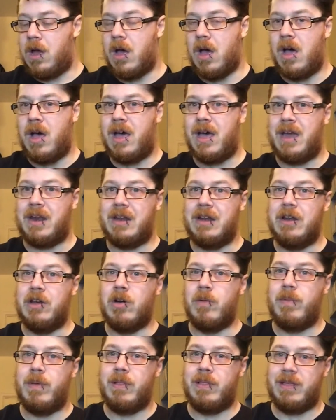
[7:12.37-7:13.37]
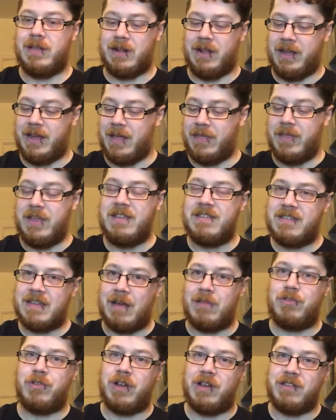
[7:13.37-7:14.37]
and a little bit like, and these
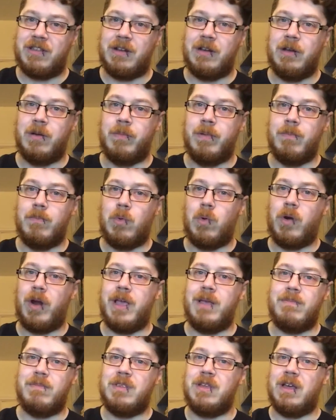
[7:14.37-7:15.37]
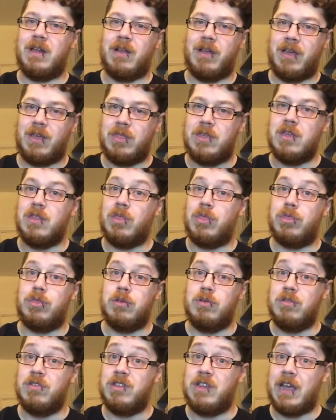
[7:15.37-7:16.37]
soundtracks are a little bit more aimed at like the
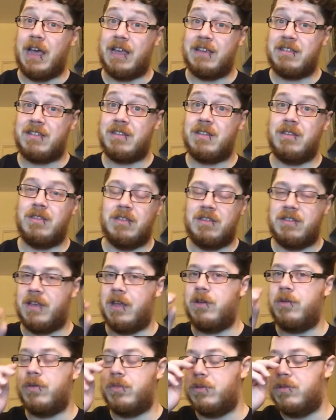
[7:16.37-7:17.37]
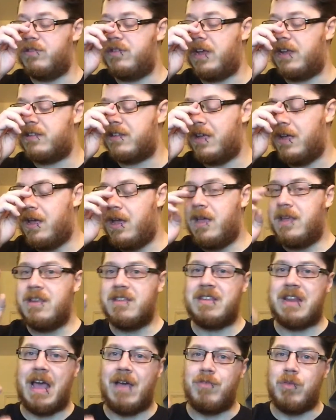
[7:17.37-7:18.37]
enthusiast, the Sega enthusiast. It
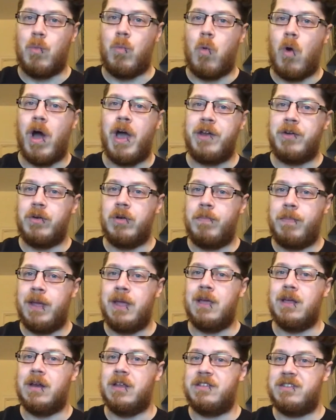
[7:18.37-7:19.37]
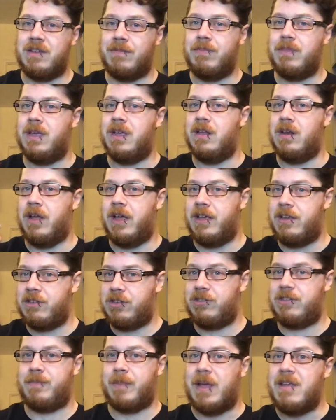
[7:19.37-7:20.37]
doesn't have the wider appeal as something like
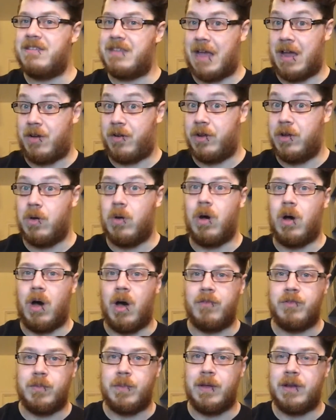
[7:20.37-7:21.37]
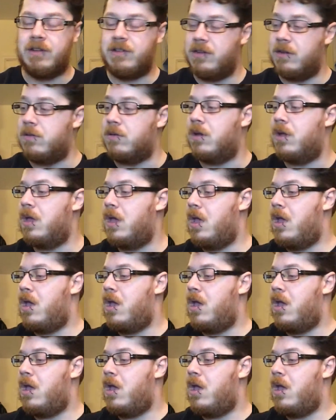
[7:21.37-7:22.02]
Space Harrier or Afterburner 2.